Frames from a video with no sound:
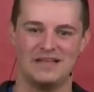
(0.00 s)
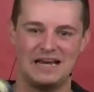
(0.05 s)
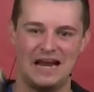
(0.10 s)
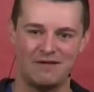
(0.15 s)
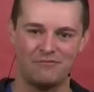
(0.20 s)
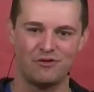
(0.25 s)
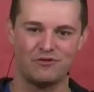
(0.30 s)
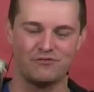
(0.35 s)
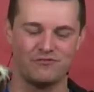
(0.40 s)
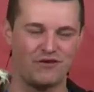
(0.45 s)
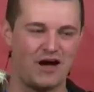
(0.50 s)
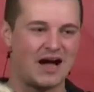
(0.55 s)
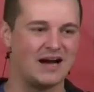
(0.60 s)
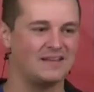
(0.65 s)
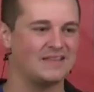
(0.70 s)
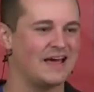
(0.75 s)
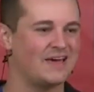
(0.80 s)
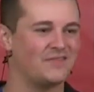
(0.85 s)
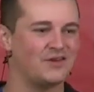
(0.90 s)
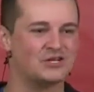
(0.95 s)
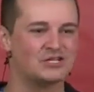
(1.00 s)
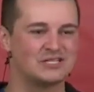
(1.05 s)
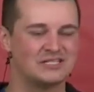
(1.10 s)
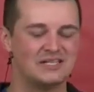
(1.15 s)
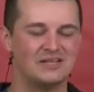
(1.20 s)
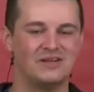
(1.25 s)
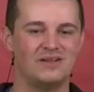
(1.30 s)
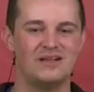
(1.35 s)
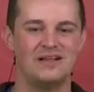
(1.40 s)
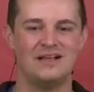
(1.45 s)
They never find that. They're
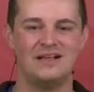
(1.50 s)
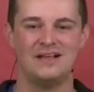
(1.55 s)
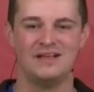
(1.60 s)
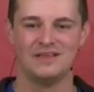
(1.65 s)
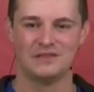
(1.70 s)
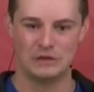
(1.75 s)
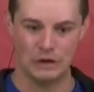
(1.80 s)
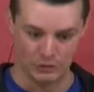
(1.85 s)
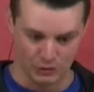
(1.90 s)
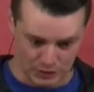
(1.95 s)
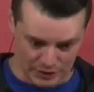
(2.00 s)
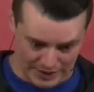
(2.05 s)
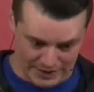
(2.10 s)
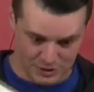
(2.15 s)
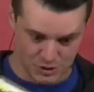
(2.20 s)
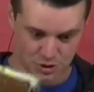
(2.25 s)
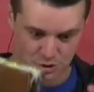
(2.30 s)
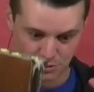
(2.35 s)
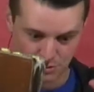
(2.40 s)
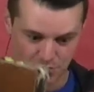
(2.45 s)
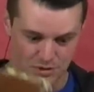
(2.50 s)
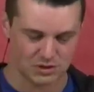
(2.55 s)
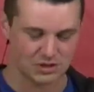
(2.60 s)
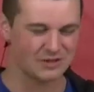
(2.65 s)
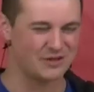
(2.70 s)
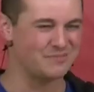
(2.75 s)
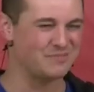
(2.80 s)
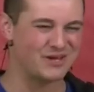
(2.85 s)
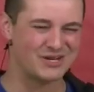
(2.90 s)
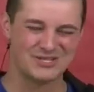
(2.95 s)
still, though they're in
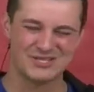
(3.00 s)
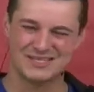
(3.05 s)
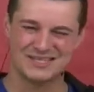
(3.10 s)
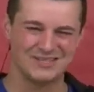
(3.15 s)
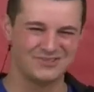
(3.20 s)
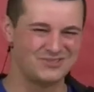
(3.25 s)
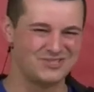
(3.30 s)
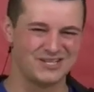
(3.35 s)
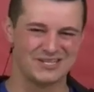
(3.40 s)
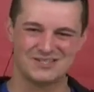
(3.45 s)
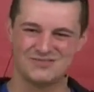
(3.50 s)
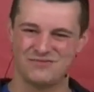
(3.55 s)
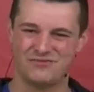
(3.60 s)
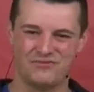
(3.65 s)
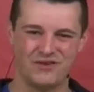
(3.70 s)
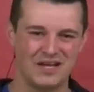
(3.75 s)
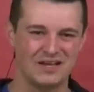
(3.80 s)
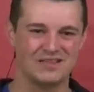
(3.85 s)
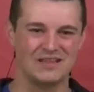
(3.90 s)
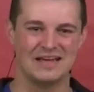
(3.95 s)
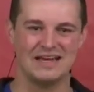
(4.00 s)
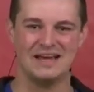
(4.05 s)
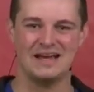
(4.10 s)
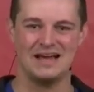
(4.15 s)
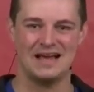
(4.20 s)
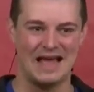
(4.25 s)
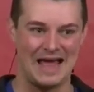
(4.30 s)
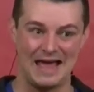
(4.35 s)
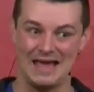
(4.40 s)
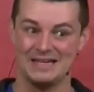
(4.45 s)
Jerusalem, they're still just
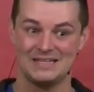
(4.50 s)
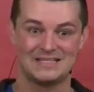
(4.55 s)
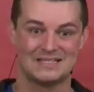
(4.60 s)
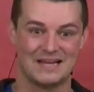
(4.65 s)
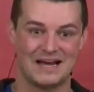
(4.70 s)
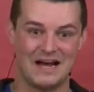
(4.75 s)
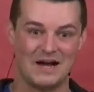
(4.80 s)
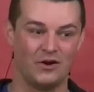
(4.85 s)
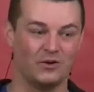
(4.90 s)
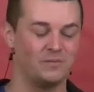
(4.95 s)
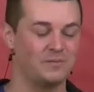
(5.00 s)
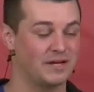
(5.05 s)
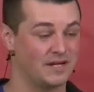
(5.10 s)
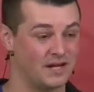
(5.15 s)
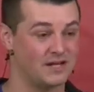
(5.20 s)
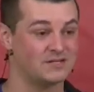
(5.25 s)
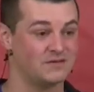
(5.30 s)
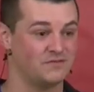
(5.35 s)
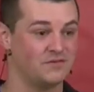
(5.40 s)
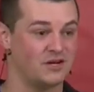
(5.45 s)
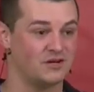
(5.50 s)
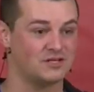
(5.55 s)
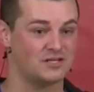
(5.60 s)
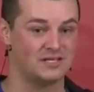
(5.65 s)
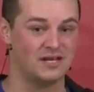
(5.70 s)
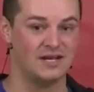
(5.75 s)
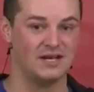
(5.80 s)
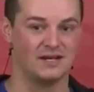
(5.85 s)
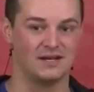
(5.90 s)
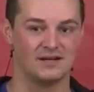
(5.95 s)
feeling exile because of their
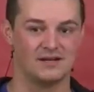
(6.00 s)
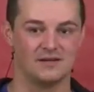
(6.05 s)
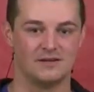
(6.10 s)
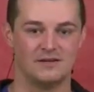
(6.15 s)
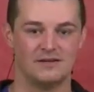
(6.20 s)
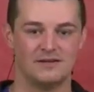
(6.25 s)
sin.